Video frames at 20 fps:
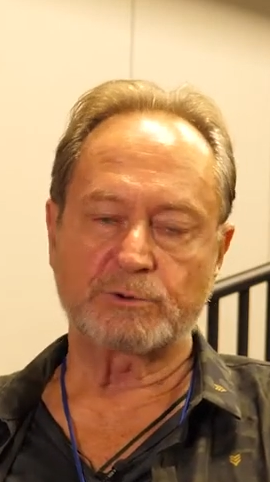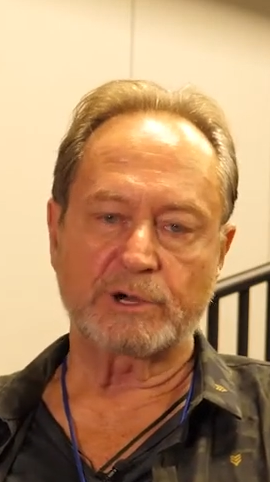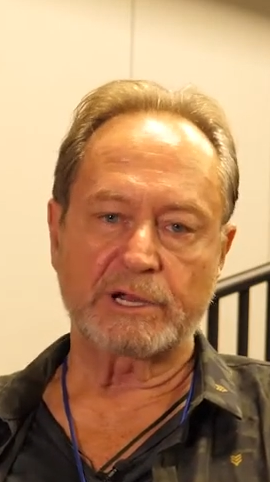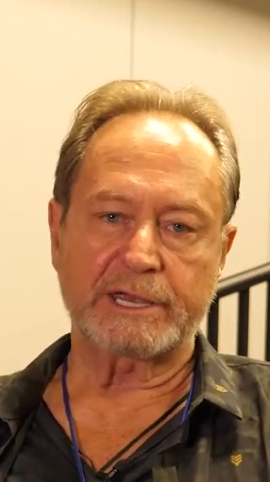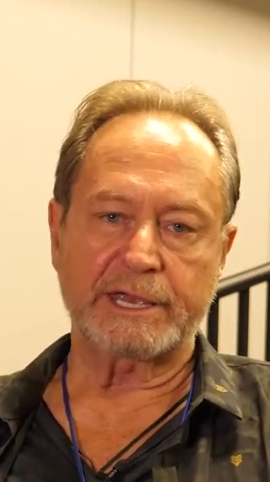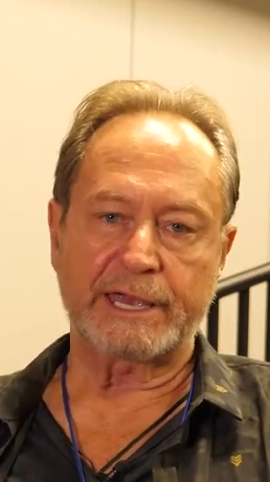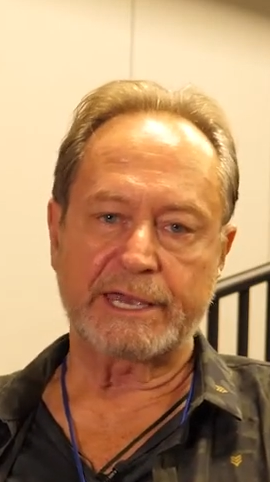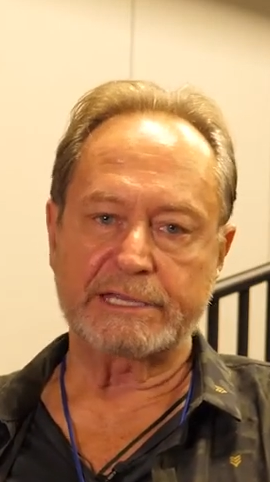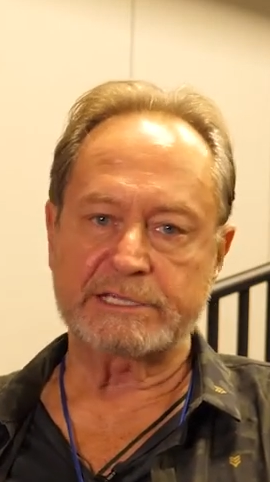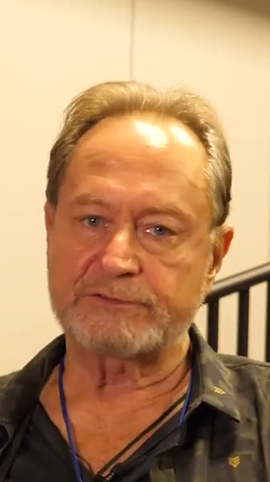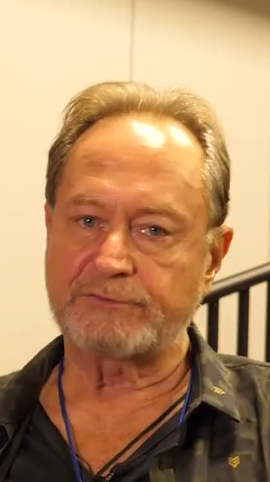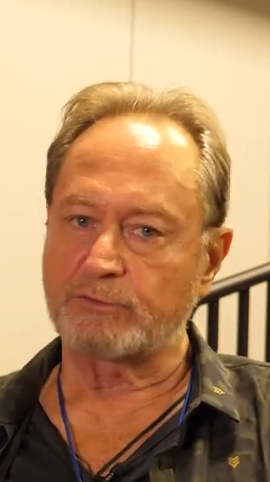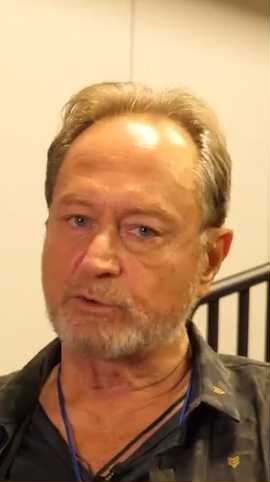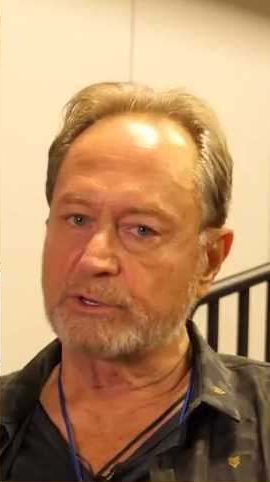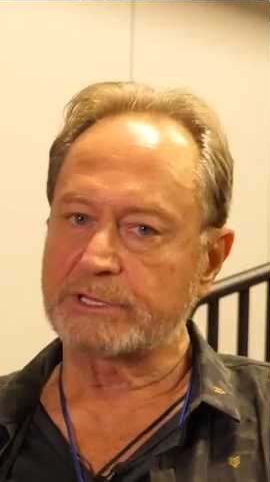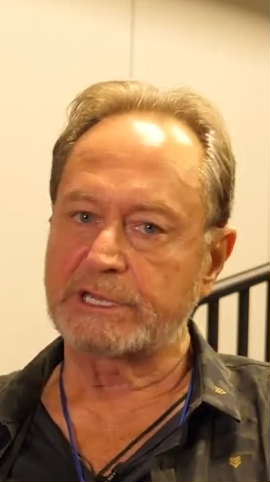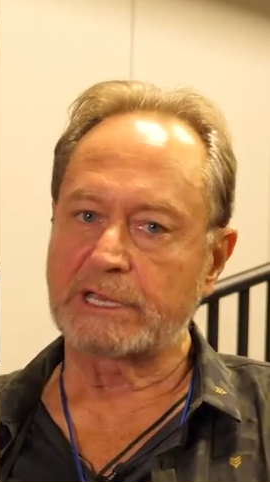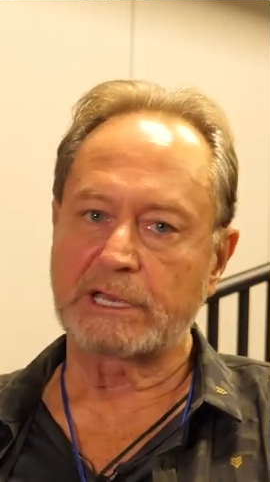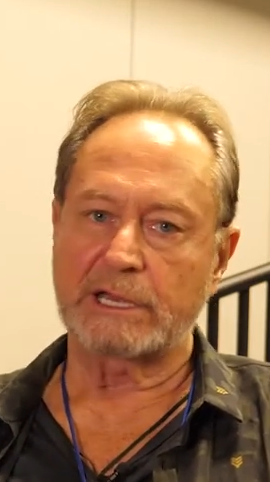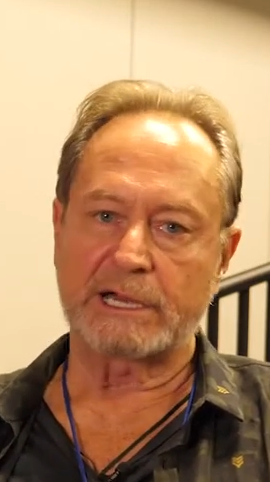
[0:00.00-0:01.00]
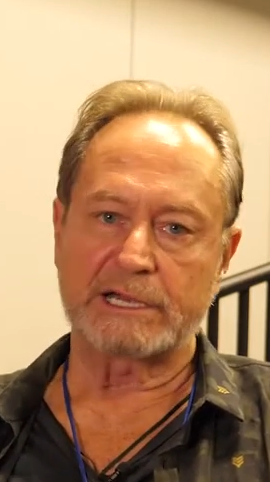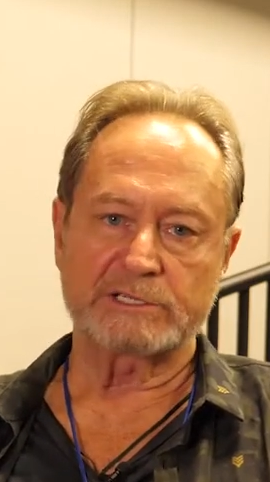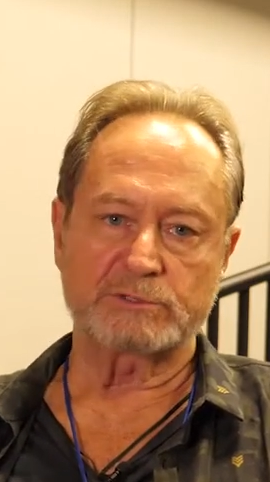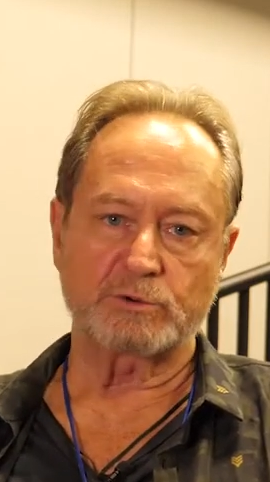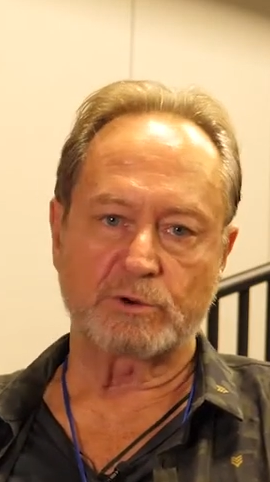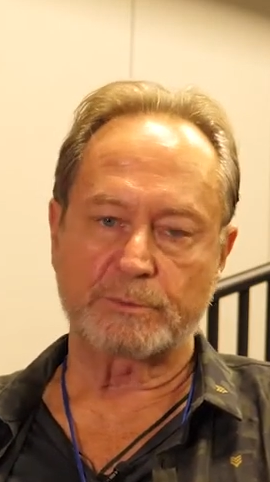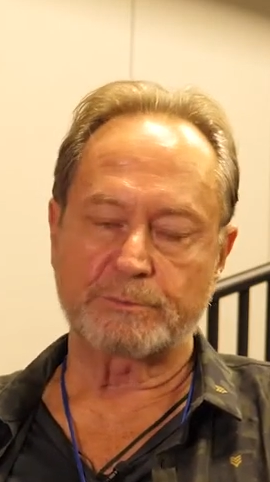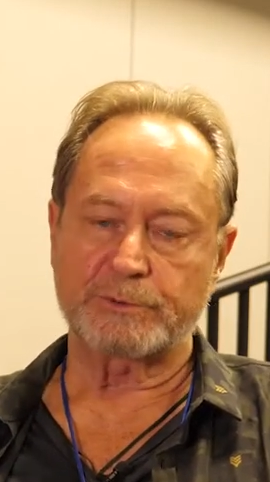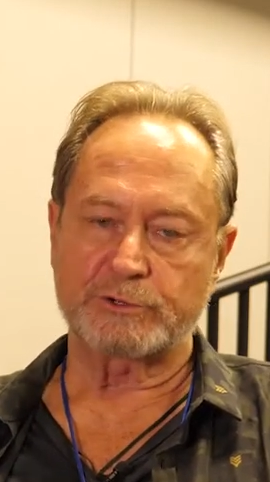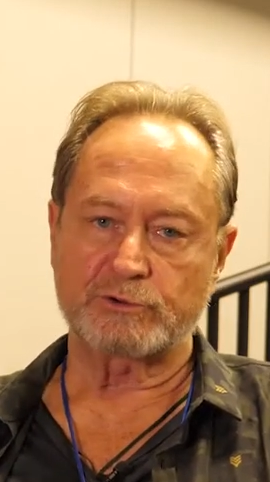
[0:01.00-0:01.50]
work gates, fourteen guys
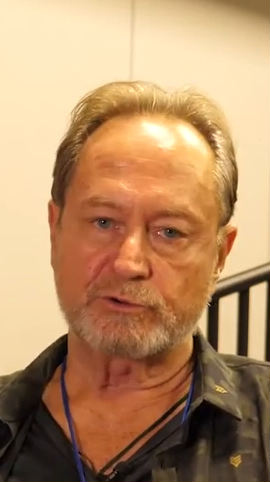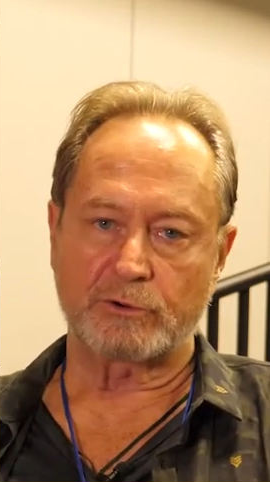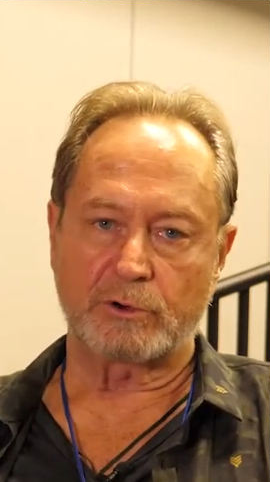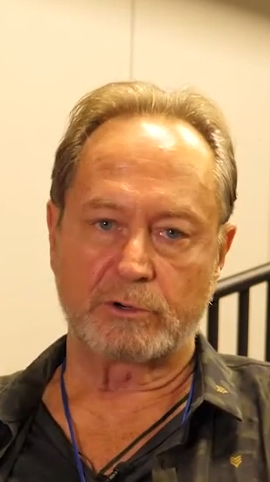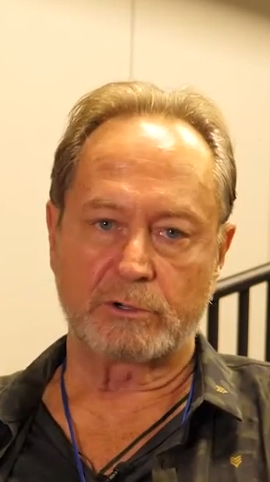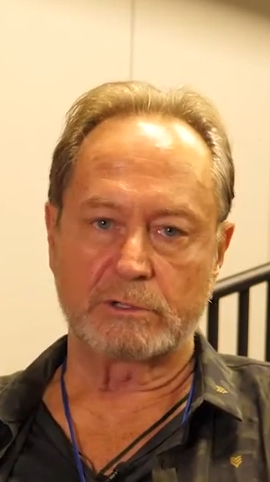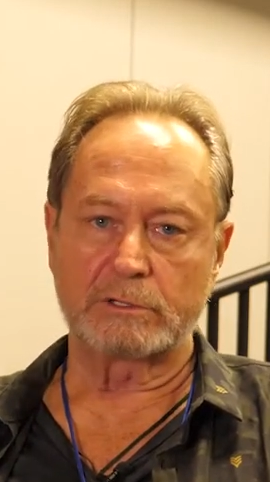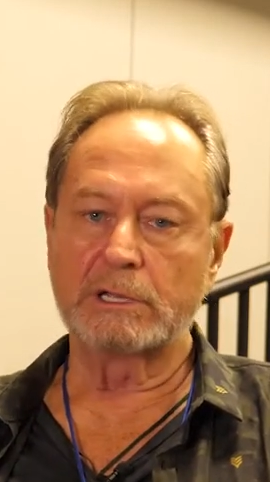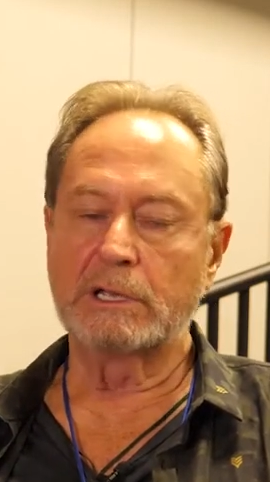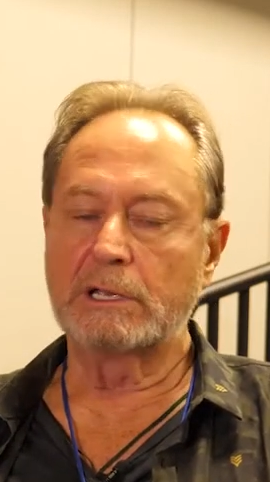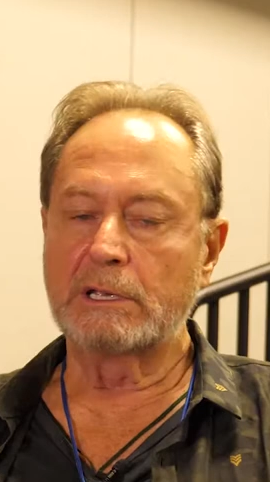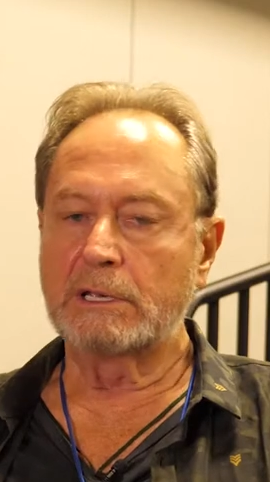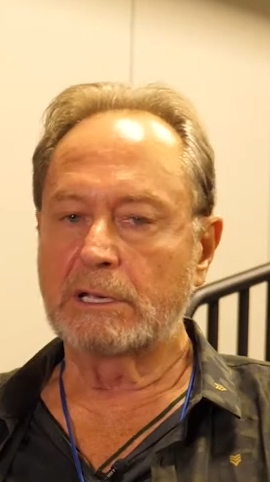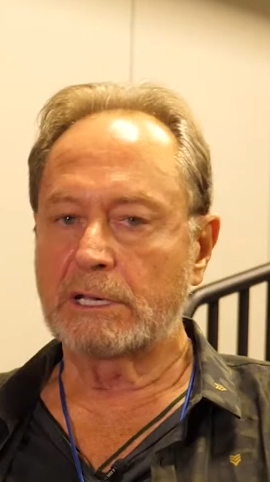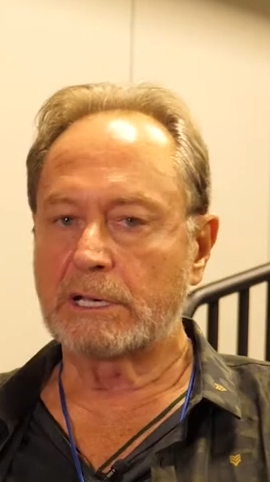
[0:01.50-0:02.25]
work patrol,